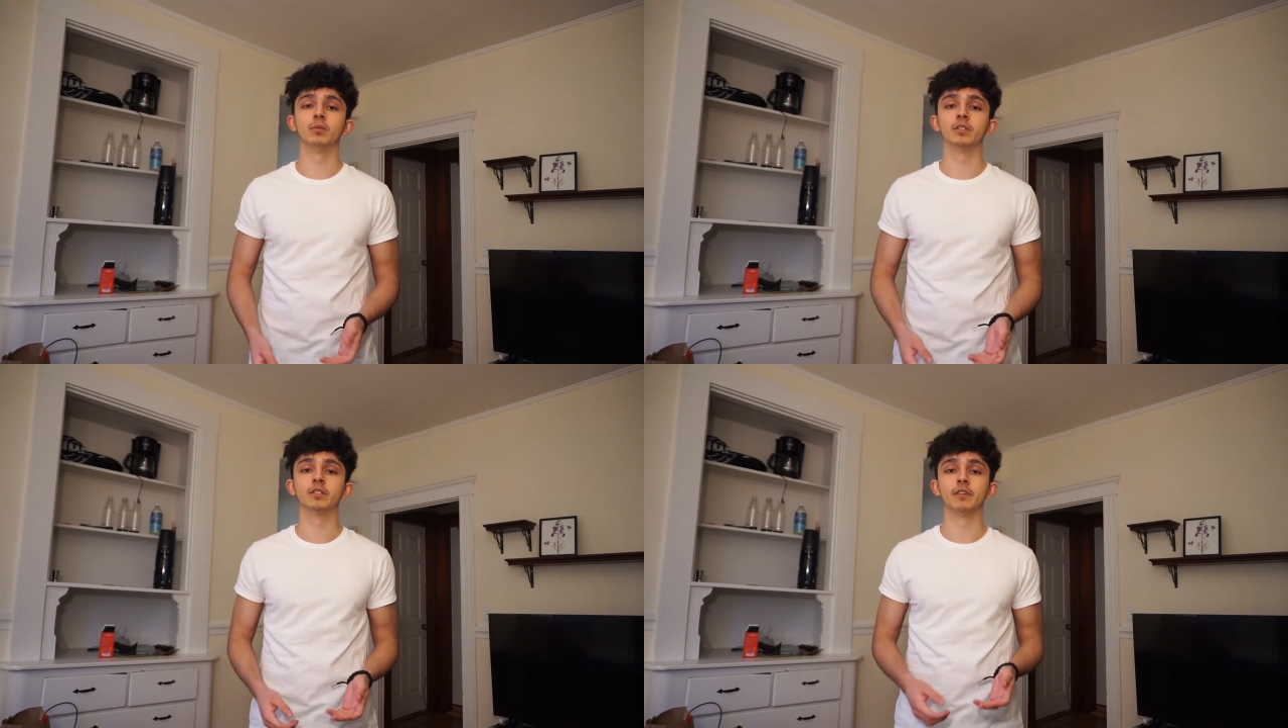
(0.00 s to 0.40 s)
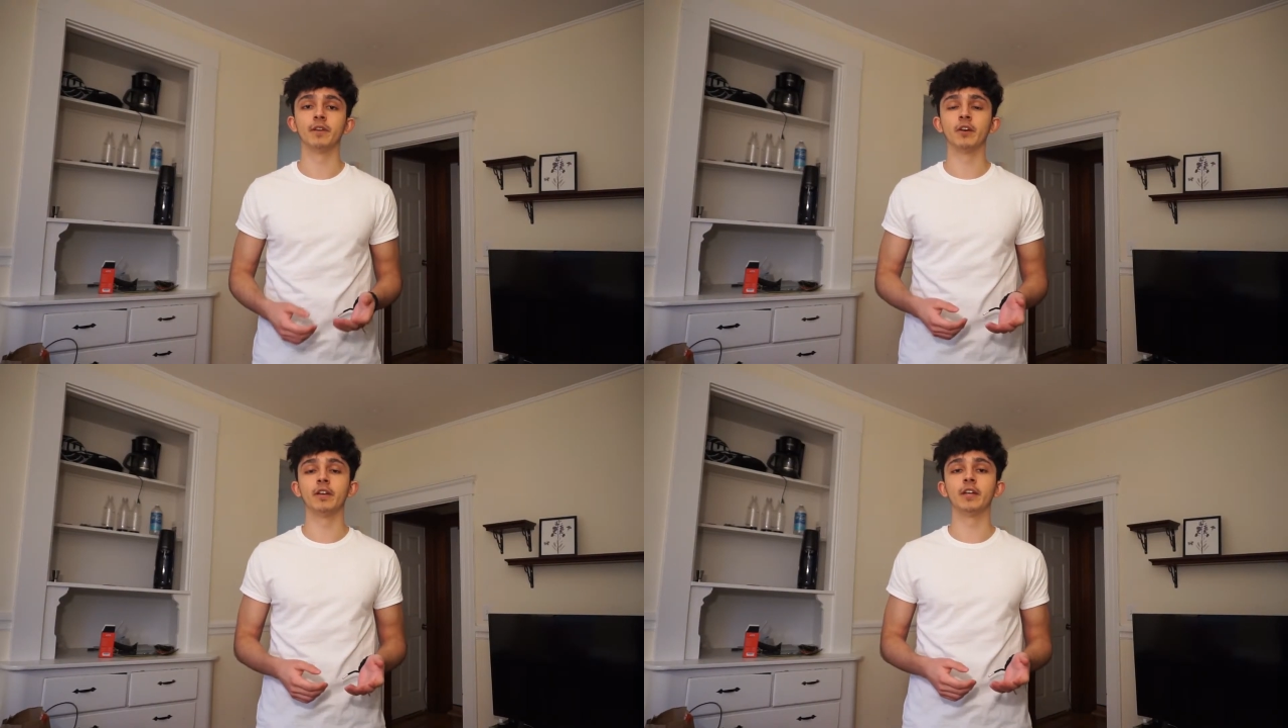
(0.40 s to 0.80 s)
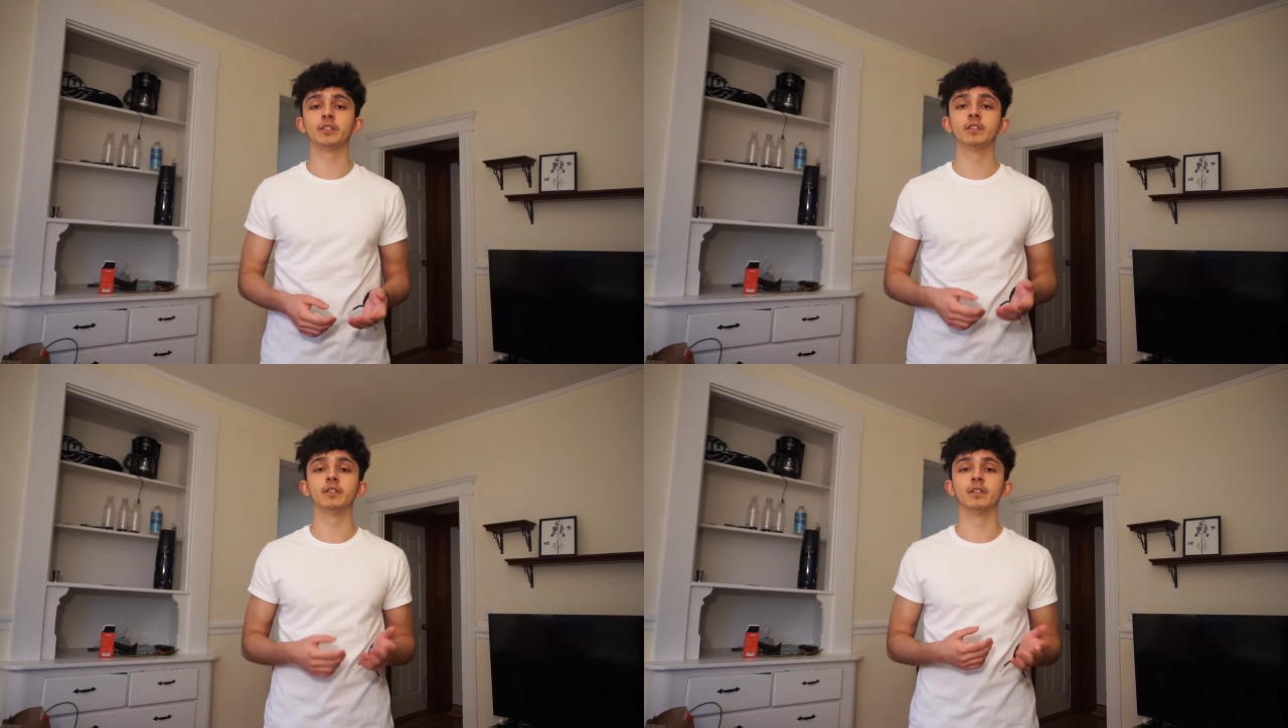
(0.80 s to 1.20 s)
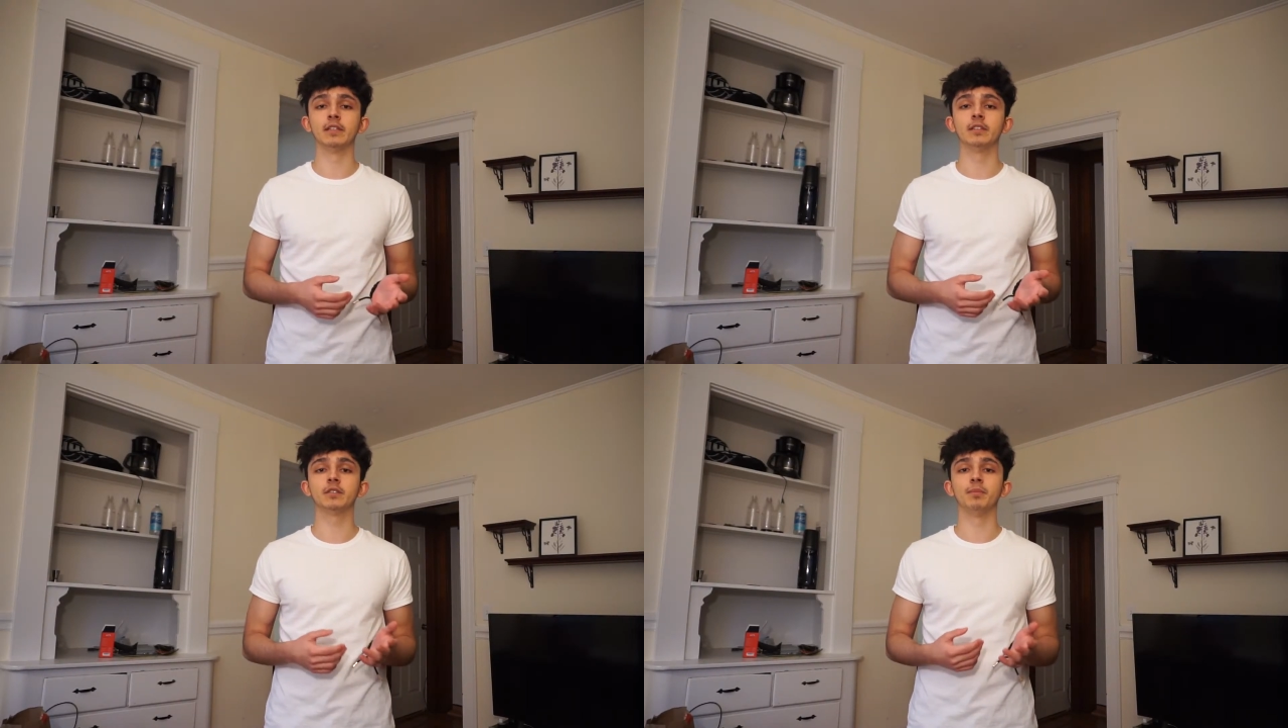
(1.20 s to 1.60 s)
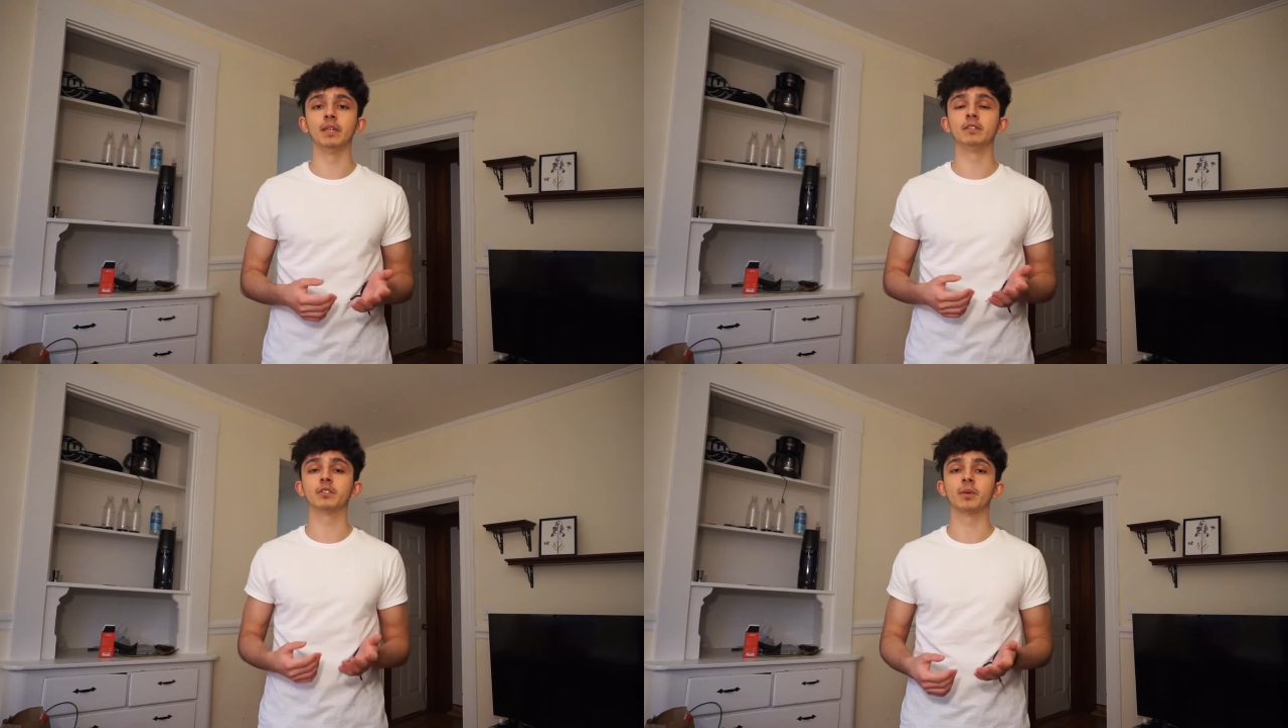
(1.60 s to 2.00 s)
which is a variation of the least
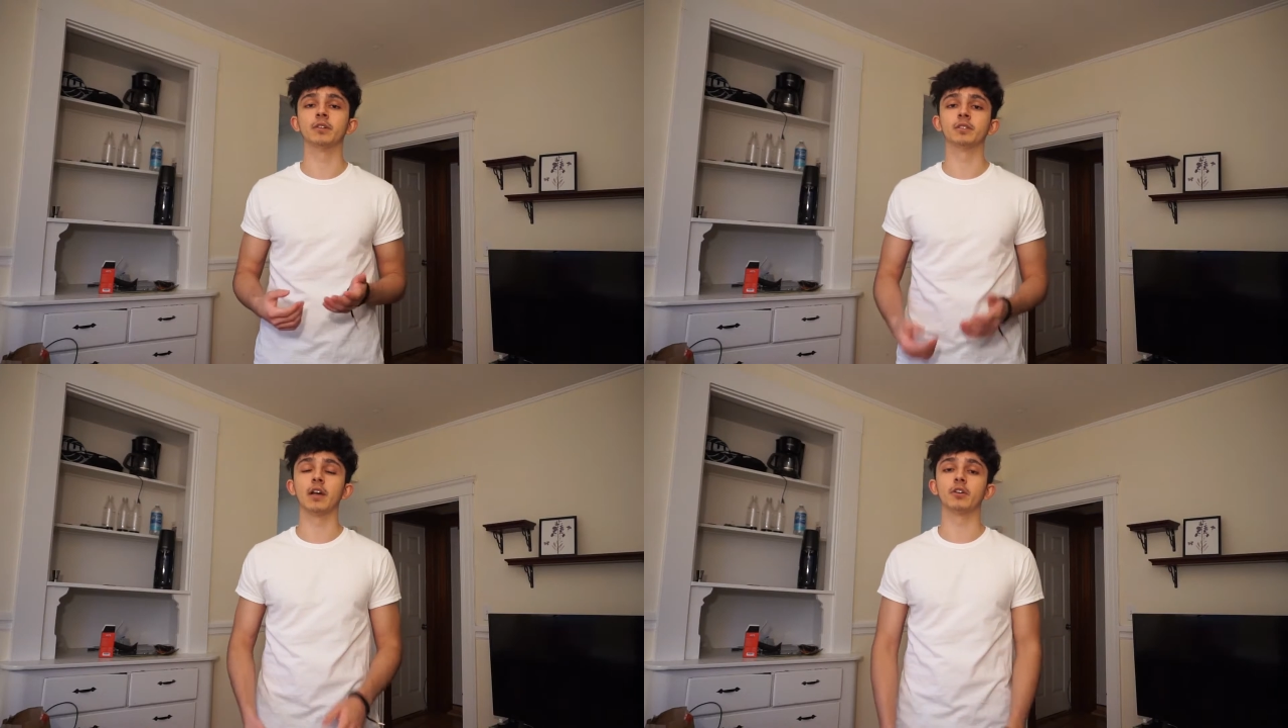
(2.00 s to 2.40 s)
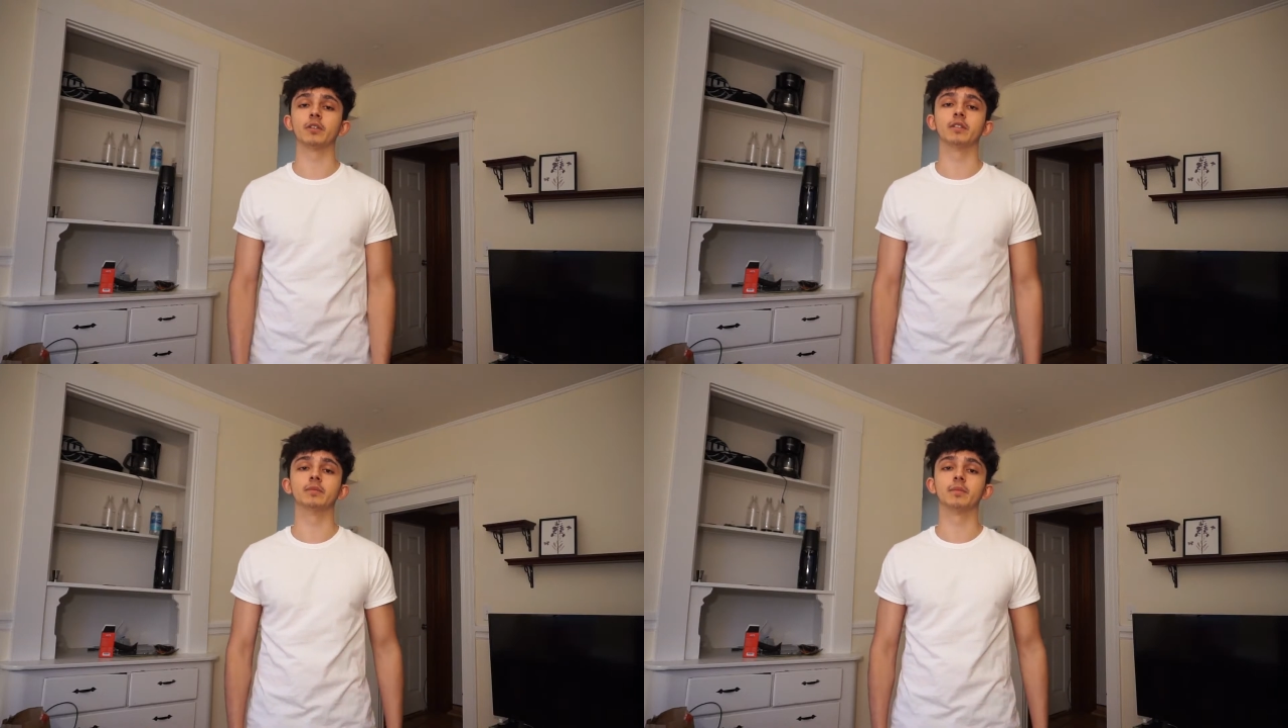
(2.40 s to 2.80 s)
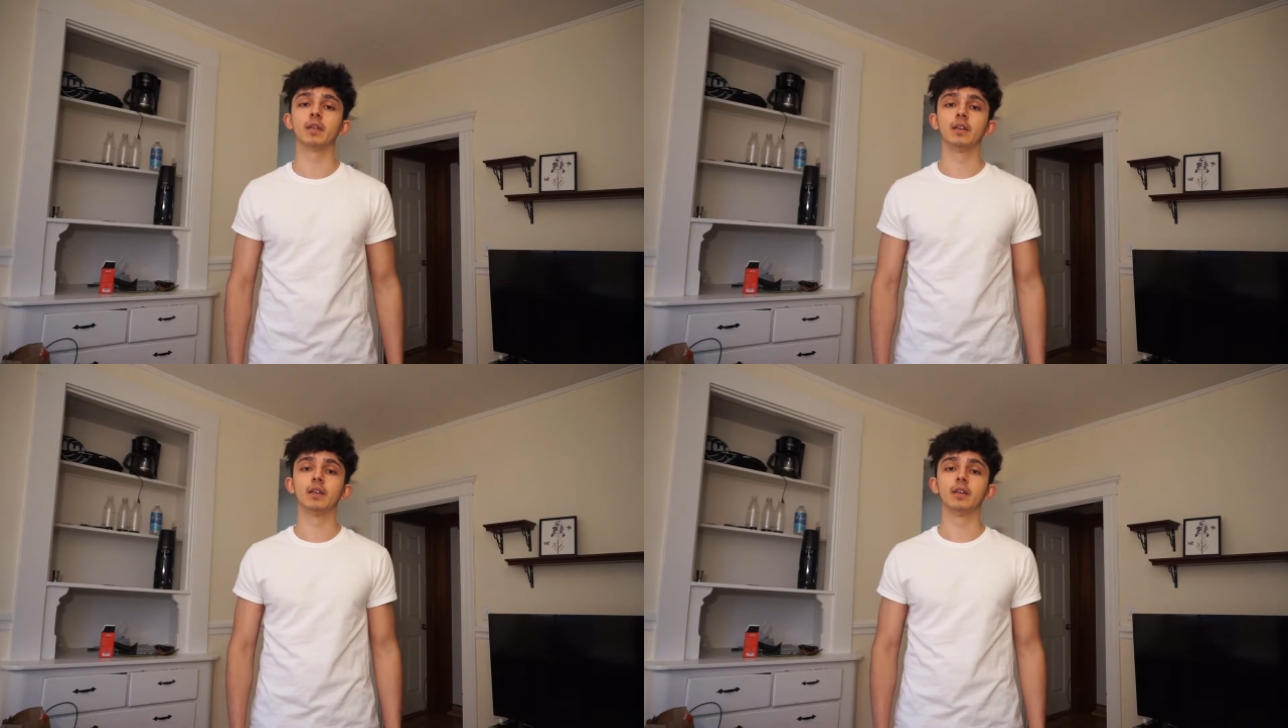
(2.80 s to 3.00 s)
mean squares algorithm.